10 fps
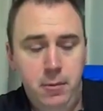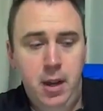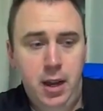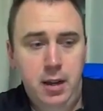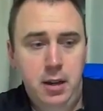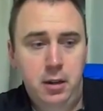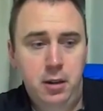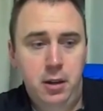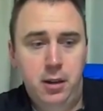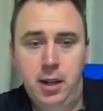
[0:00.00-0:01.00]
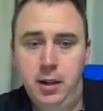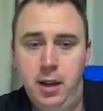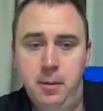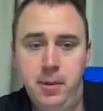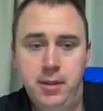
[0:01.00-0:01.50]

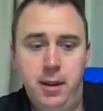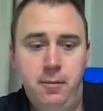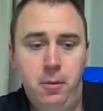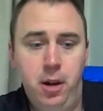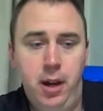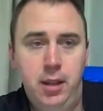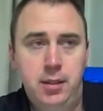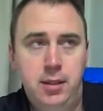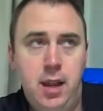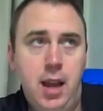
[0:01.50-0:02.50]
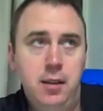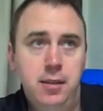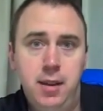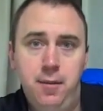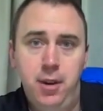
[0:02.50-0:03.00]
Gangnam and stuff where it's gotten
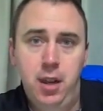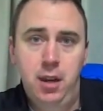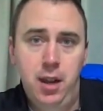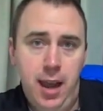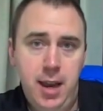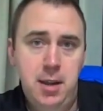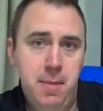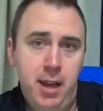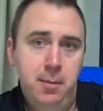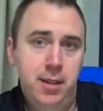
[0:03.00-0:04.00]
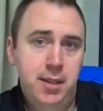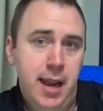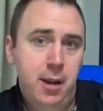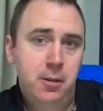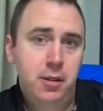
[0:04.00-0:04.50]
70 to 80 megabits
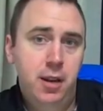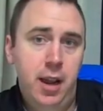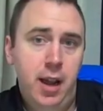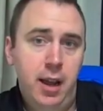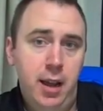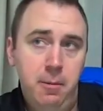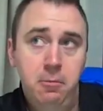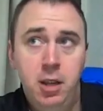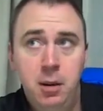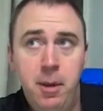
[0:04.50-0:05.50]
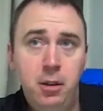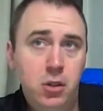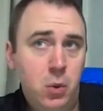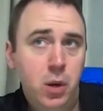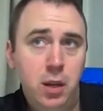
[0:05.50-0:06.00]
down and get about
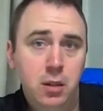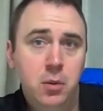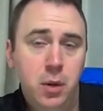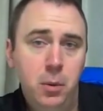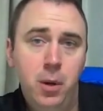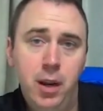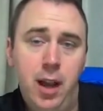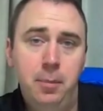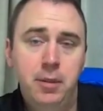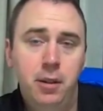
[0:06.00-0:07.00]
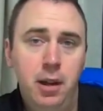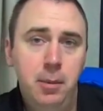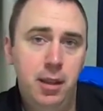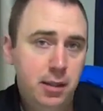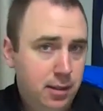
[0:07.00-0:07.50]
20 to 21 up. So I
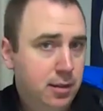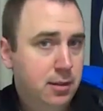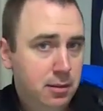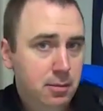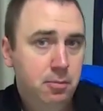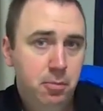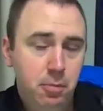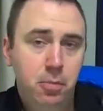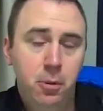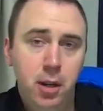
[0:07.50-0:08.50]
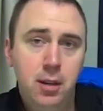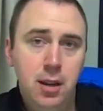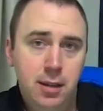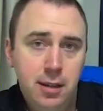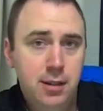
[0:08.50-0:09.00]
mean, that's pretty
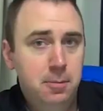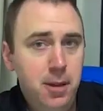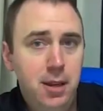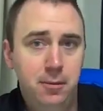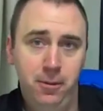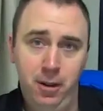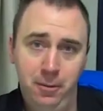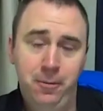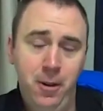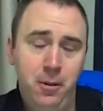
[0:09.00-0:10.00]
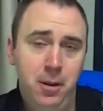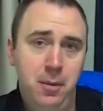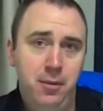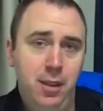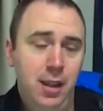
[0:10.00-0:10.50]
decent speed for a phone, I
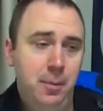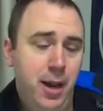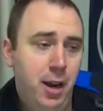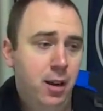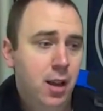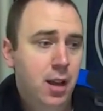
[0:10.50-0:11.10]
mean, if you think about it.